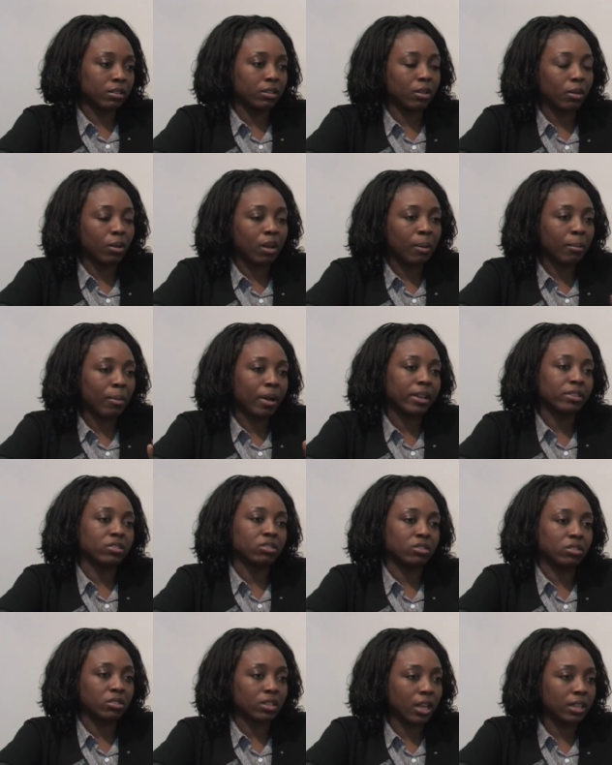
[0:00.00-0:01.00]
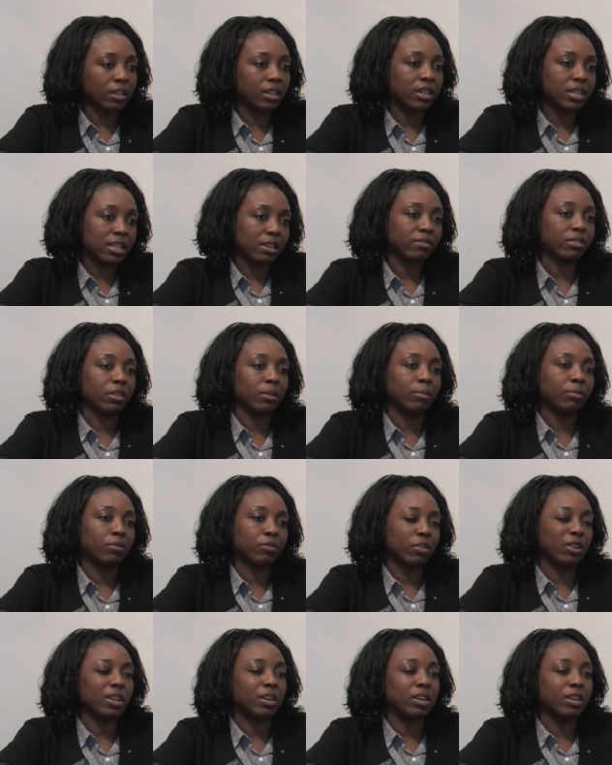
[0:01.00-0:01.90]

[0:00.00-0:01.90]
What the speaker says: I might just kind of leave them for a